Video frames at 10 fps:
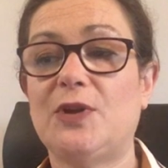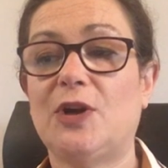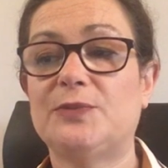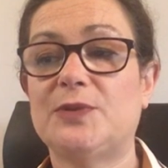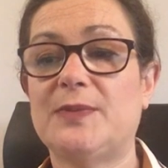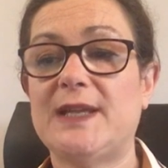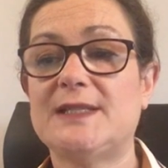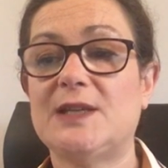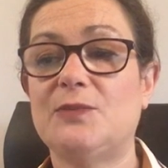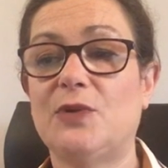be
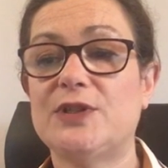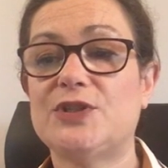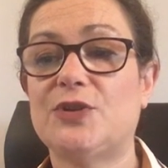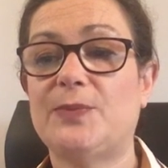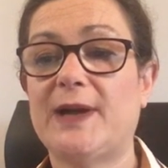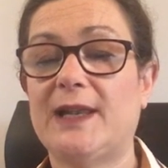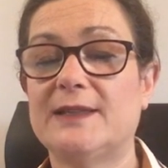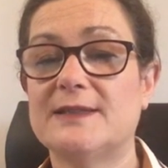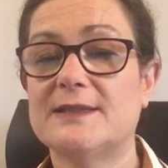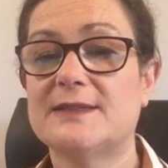optimising moisture
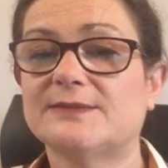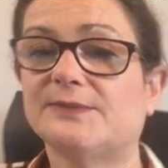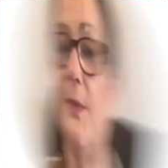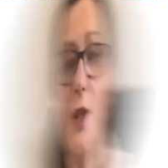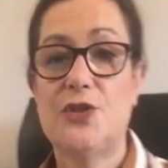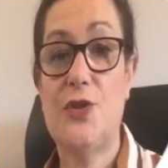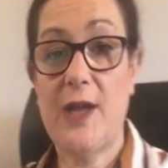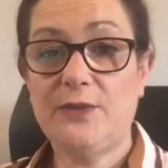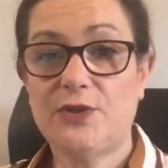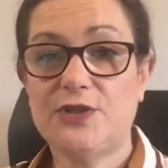balance.
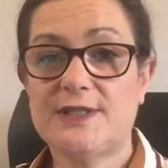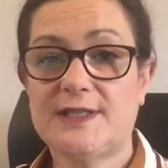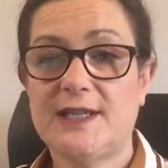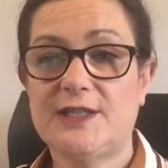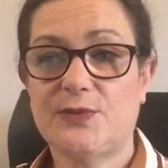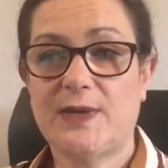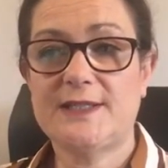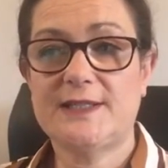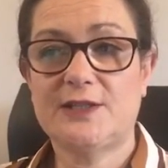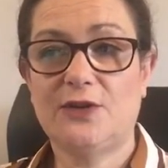Dry wounds take
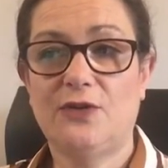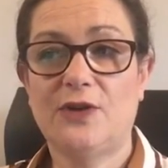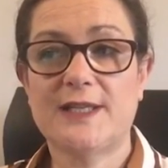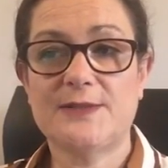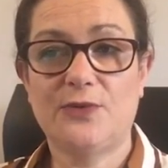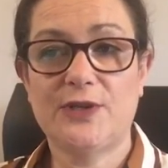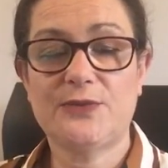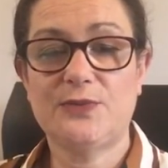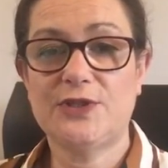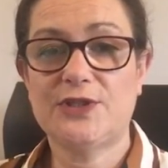twice as long as
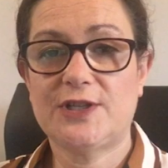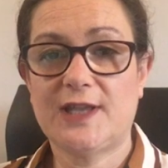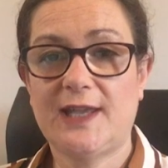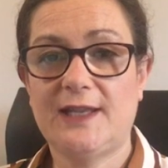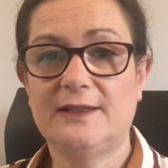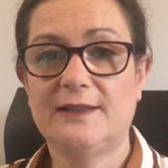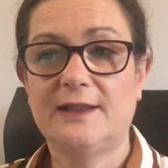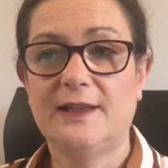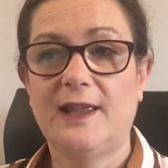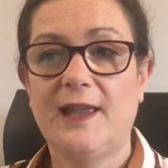moist wounds to heal,
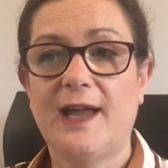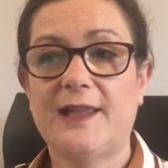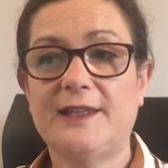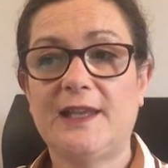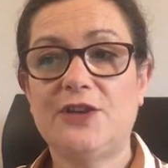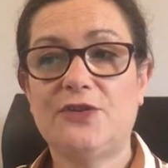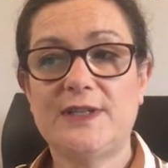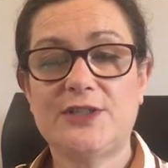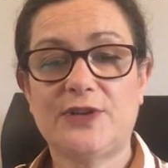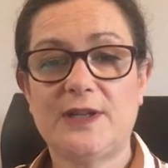and the
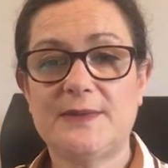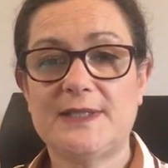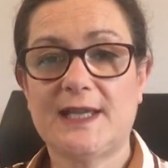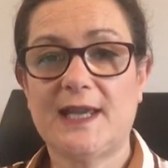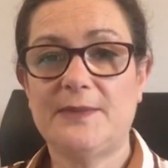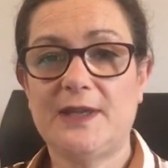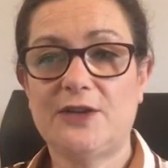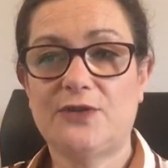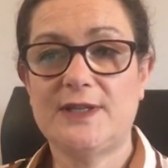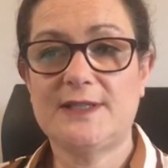increased treatment time
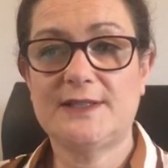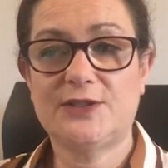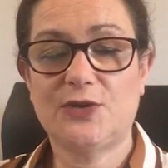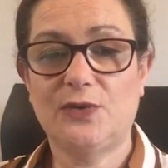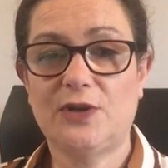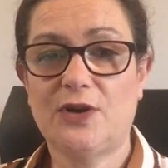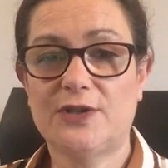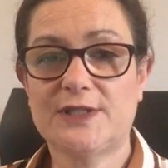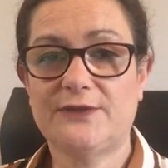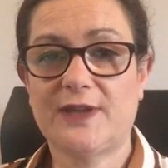increases the total
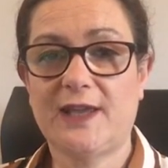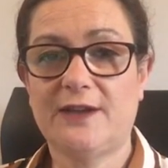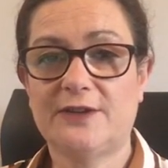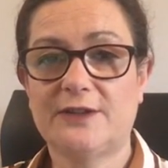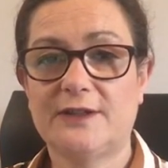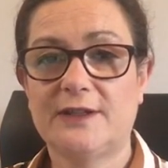cost of care.